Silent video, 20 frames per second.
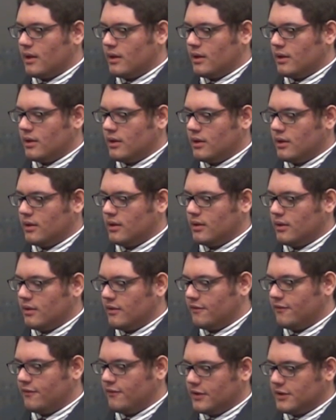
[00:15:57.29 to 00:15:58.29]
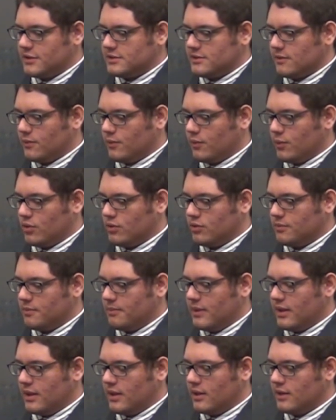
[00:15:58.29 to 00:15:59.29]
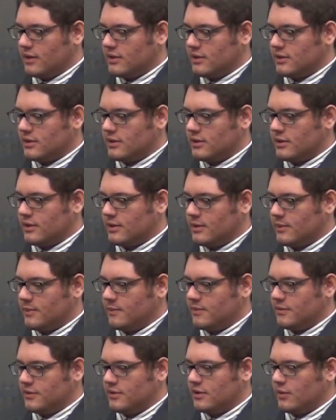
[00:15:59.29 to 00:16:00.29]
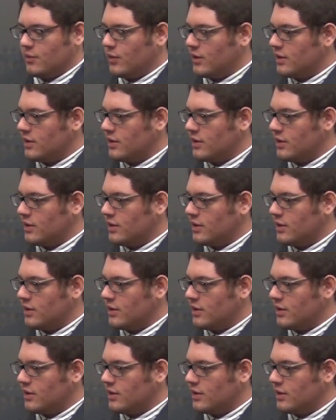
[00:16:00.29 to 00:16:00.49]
Uh, first I would be the, the